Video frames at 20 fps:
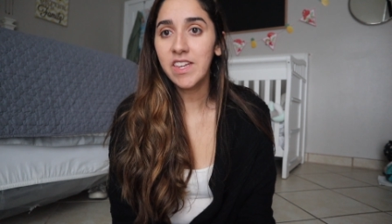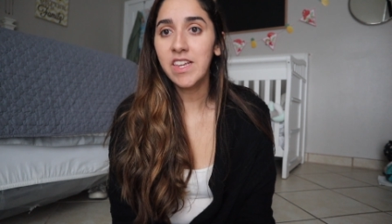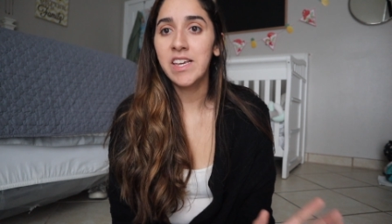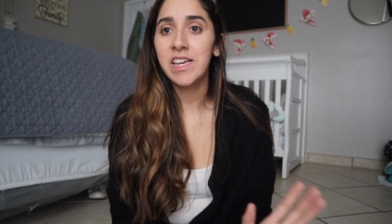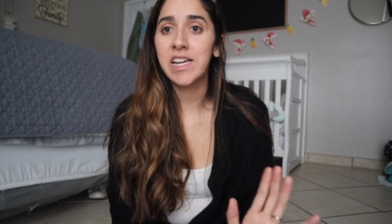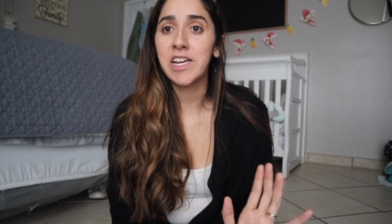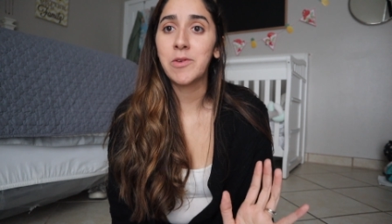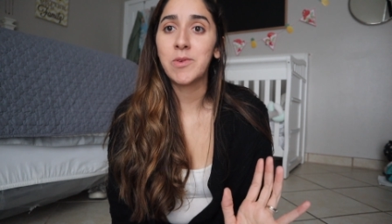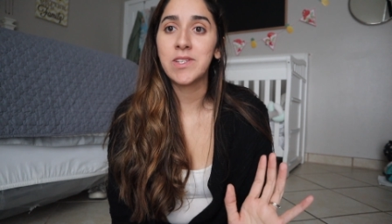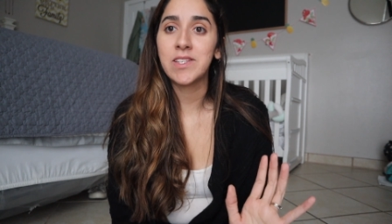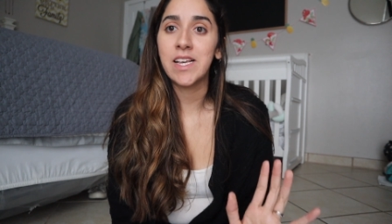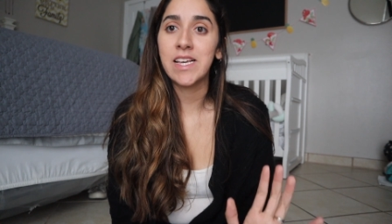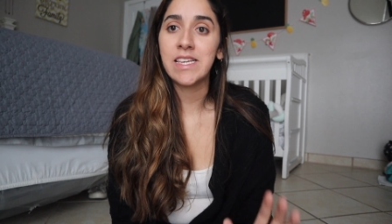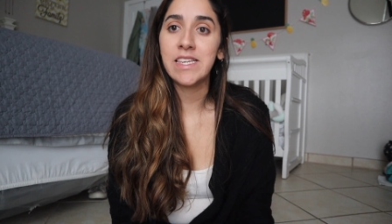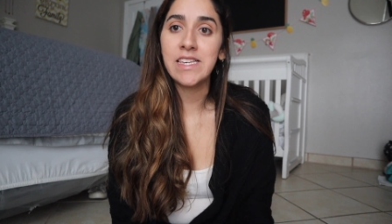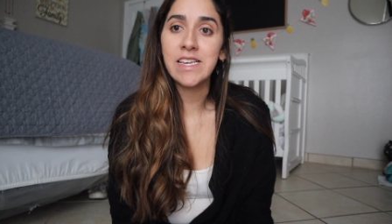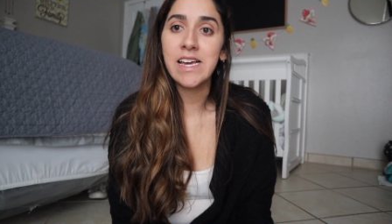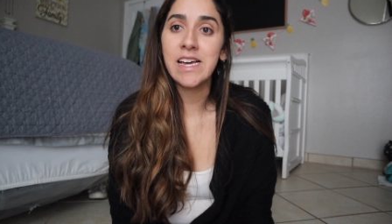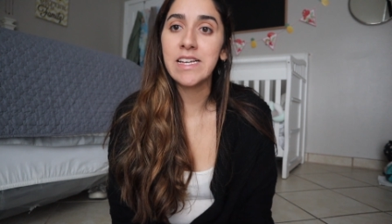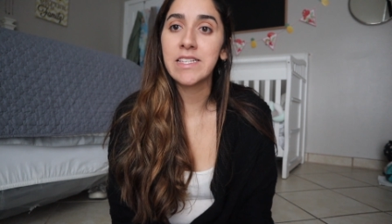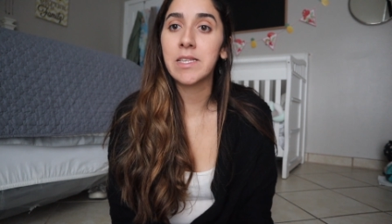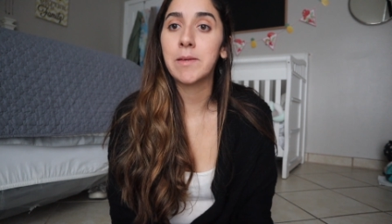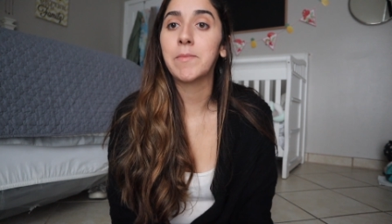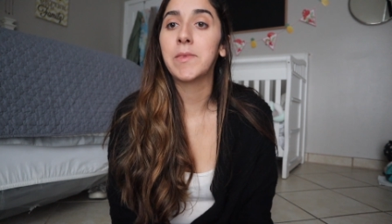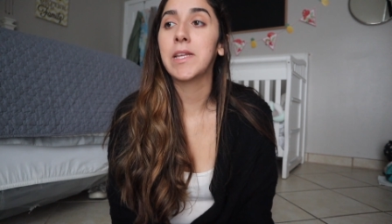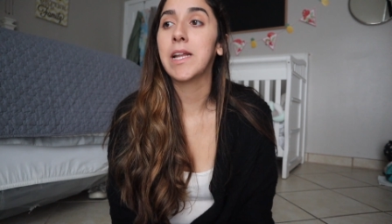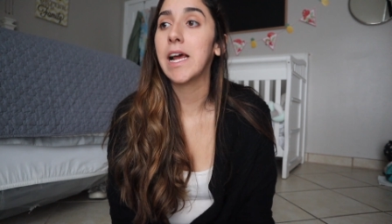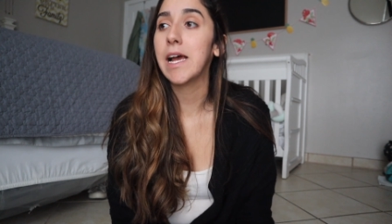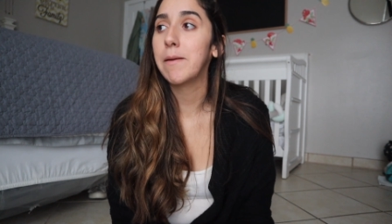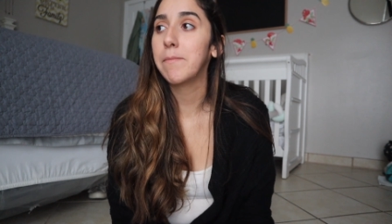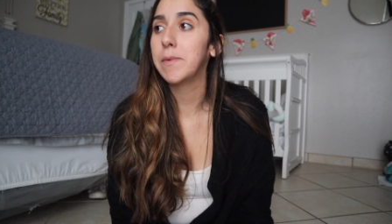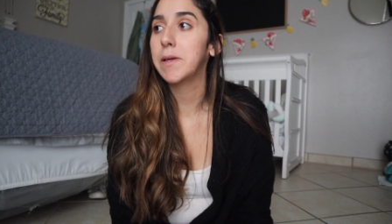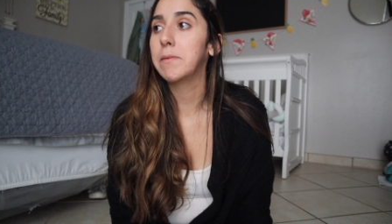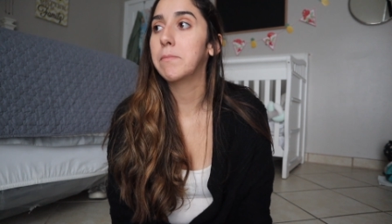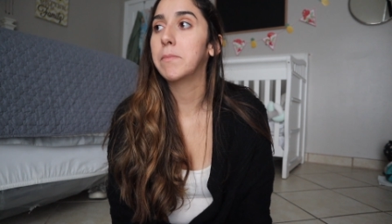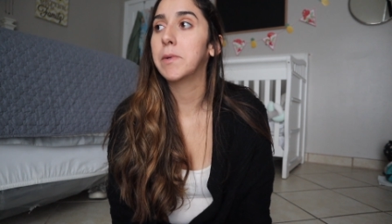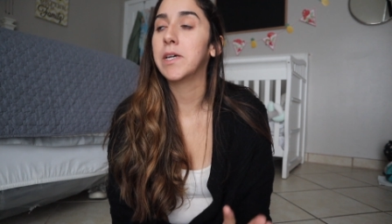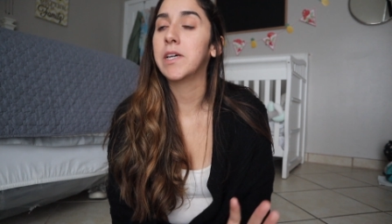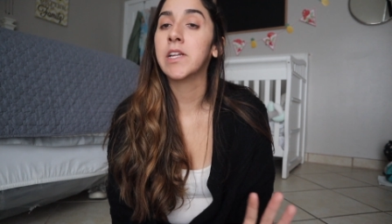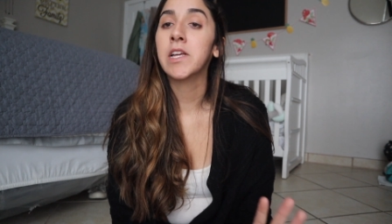and he was like, yeah, something
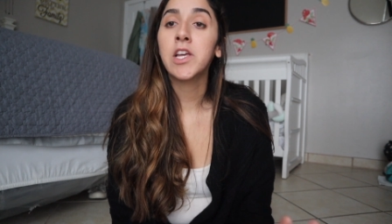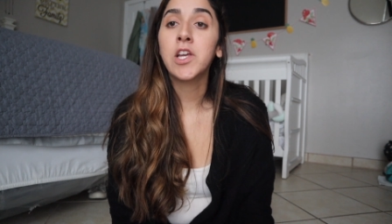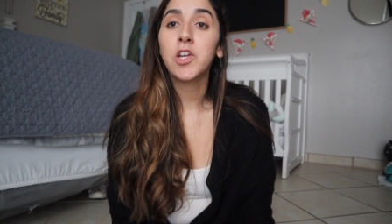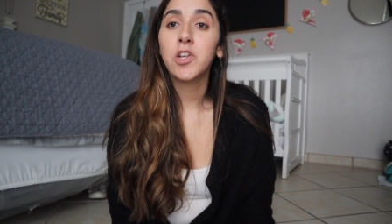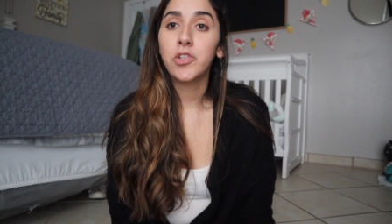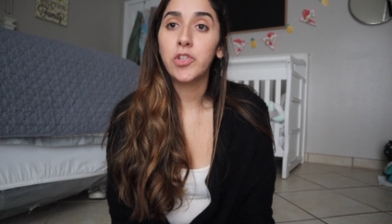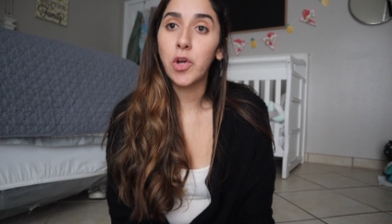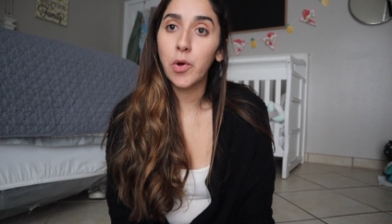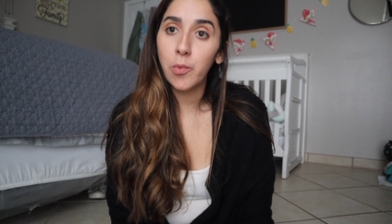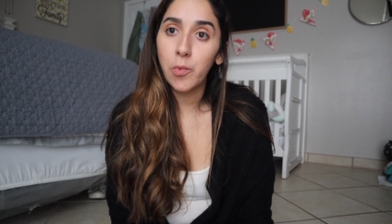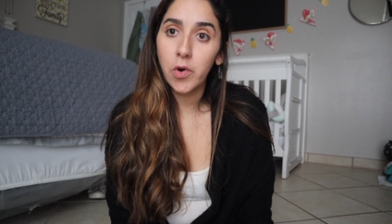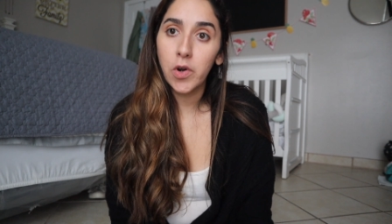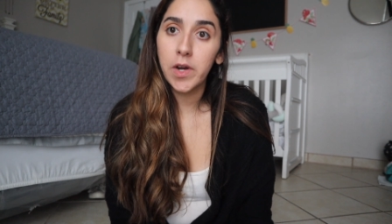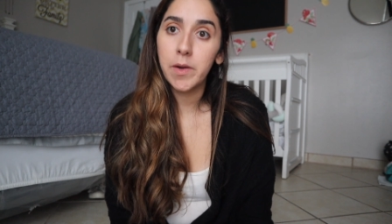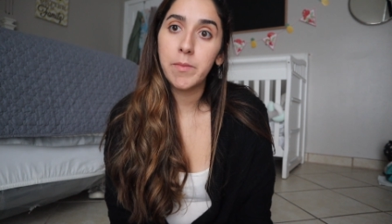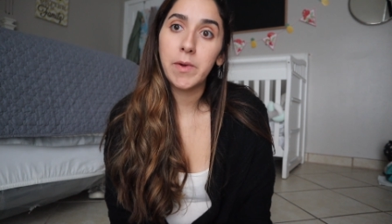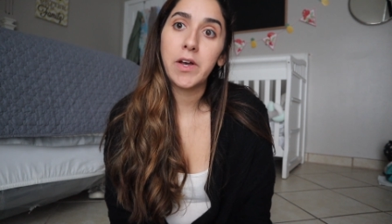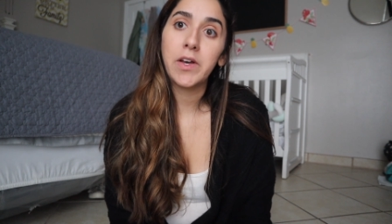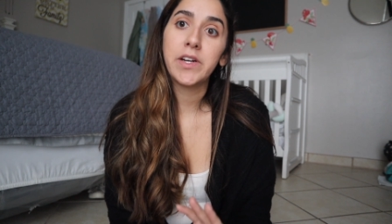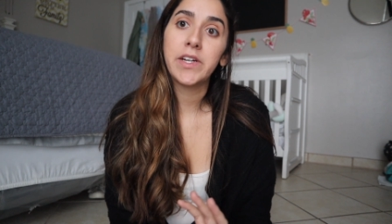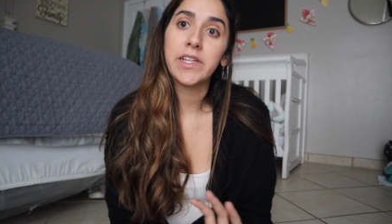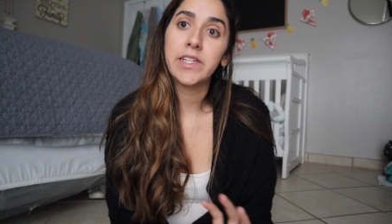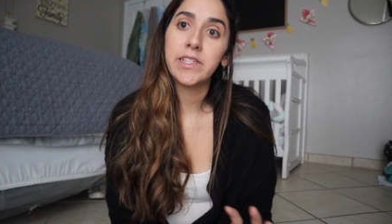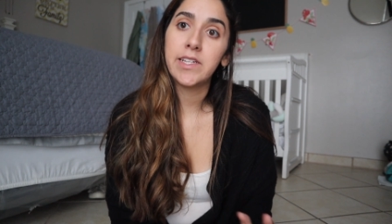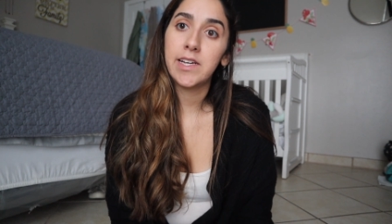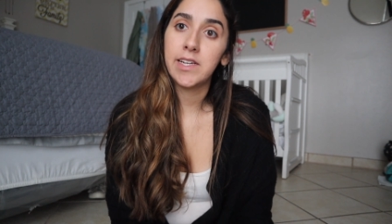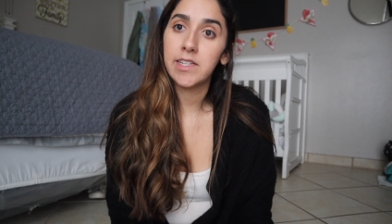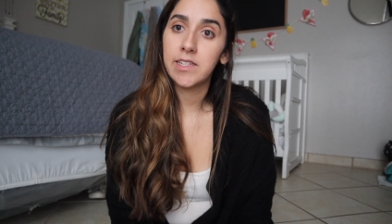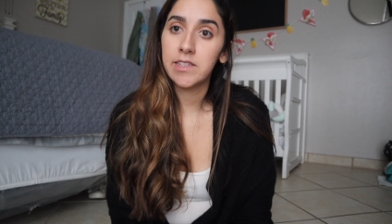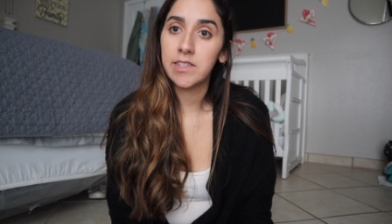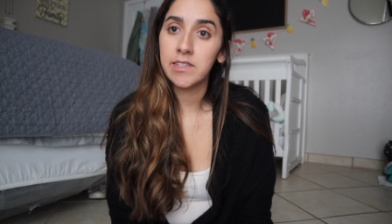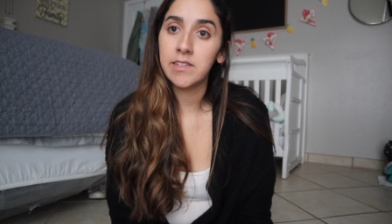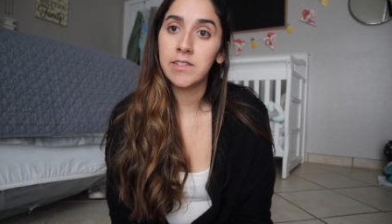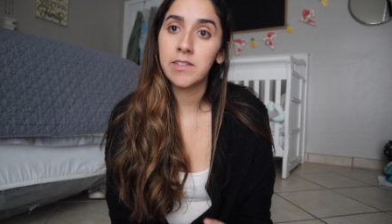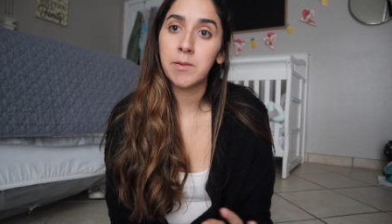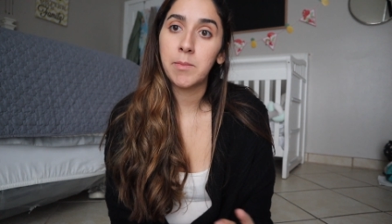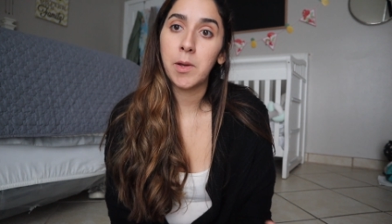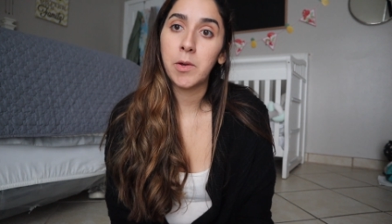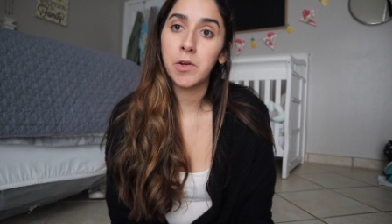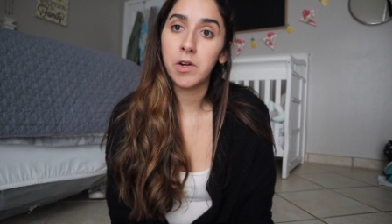happened, but don't worry about it, like, this is
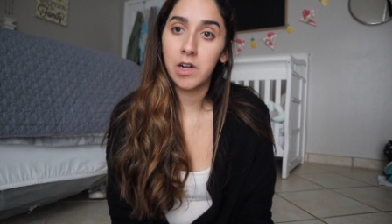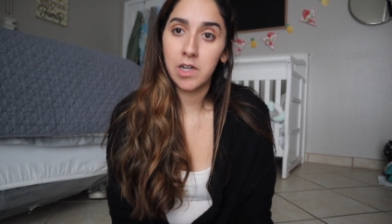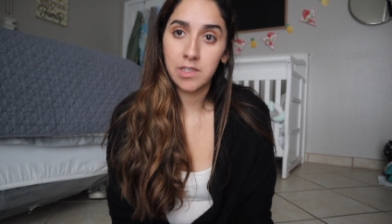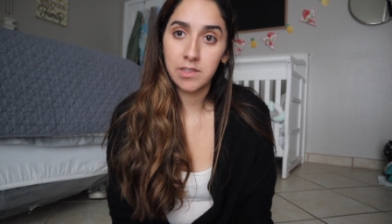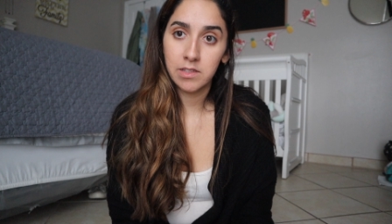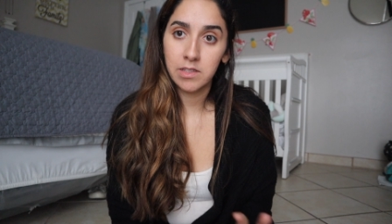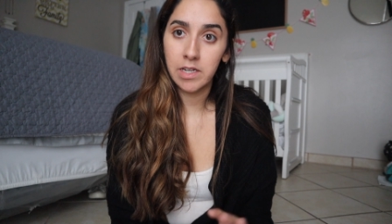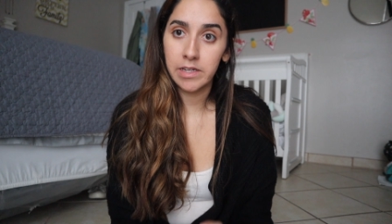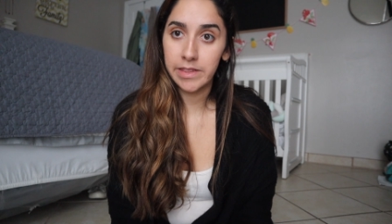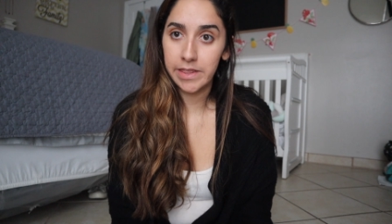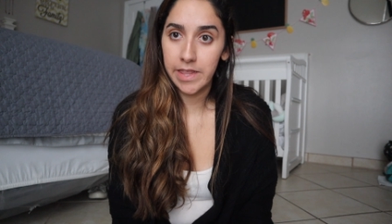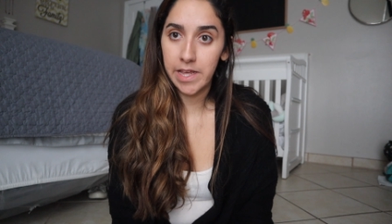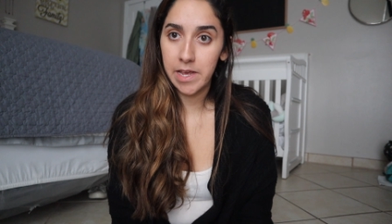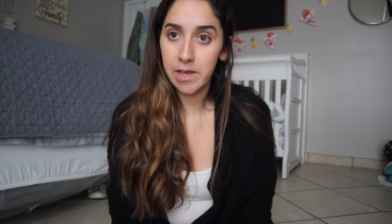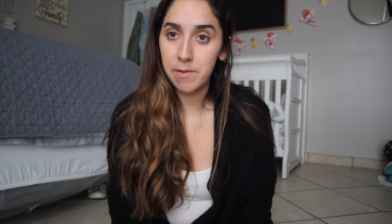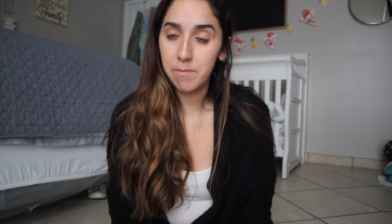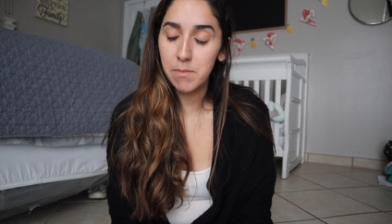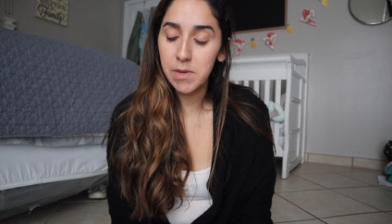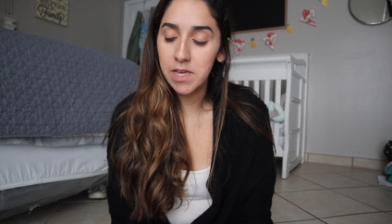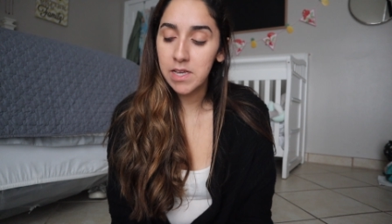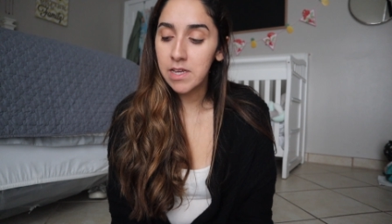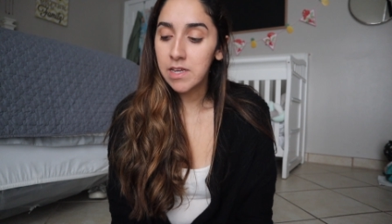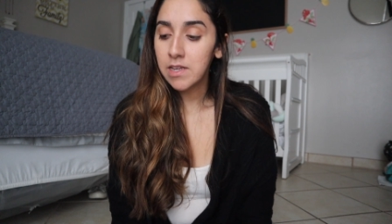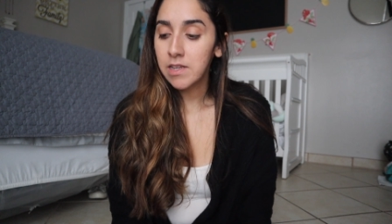about us, not them.